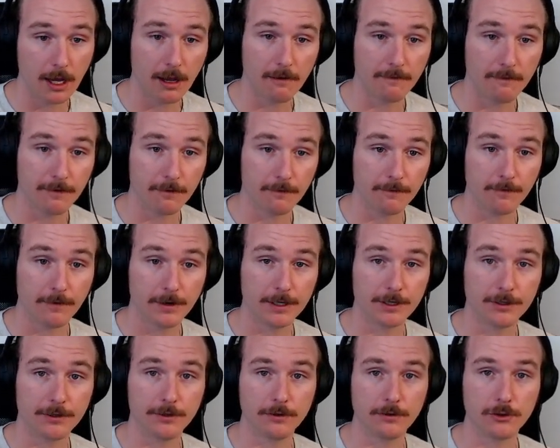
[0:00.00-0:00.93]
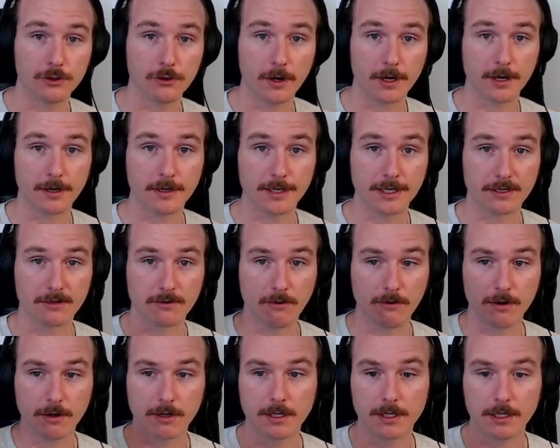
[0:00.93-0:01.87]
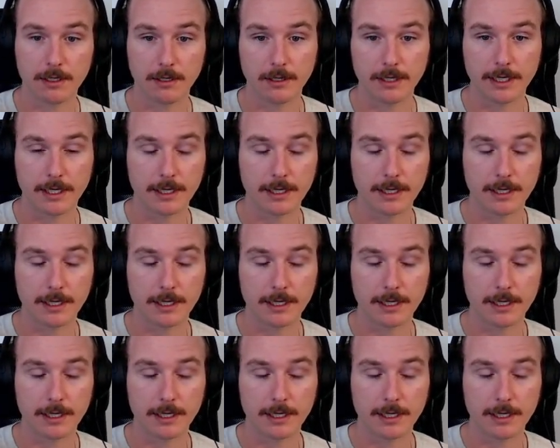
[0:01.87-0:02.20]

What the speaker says: feel free to join our Discord, link